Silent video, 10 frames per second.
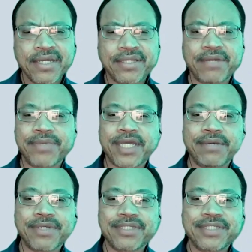He then
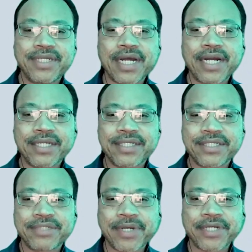became a senior analytics
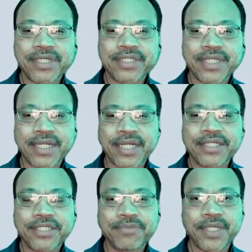specialist at
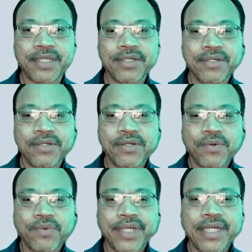NCB,
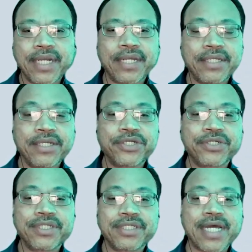where he led the
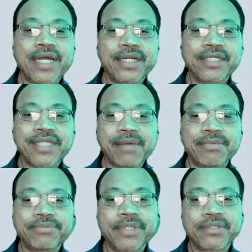initial design and
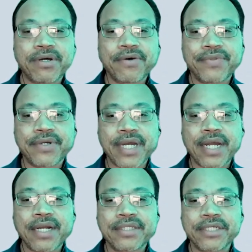establishment of their
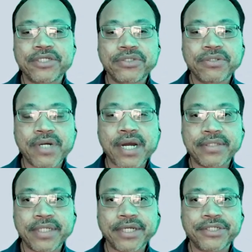analytics store
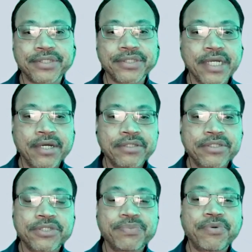architecture
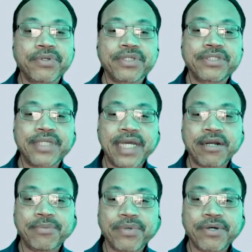to support the
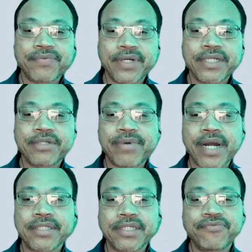scale-up of their
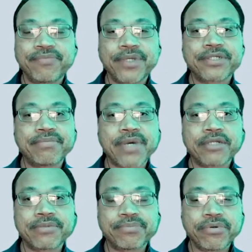enterprise information
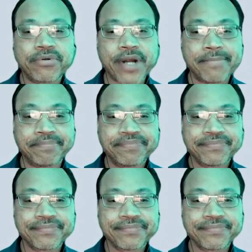management program.